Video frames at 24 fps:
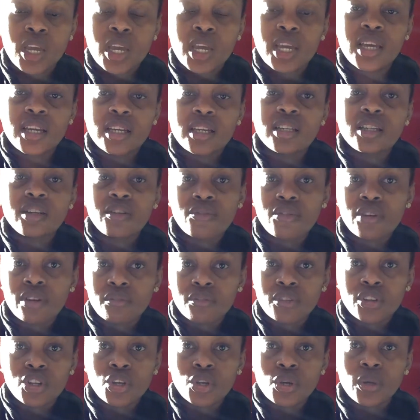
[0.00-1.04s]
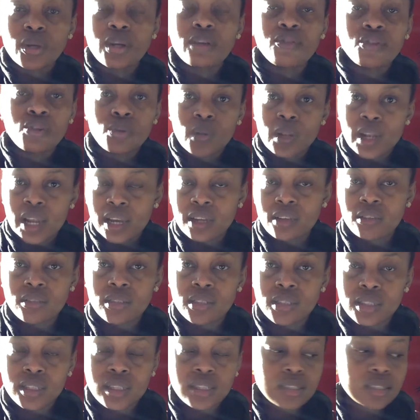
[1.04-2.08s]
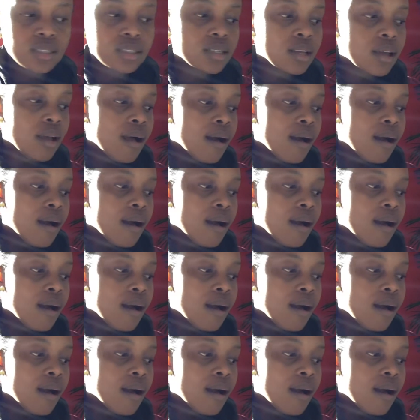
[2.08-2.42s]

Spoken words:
in a different video if you'd like to see it,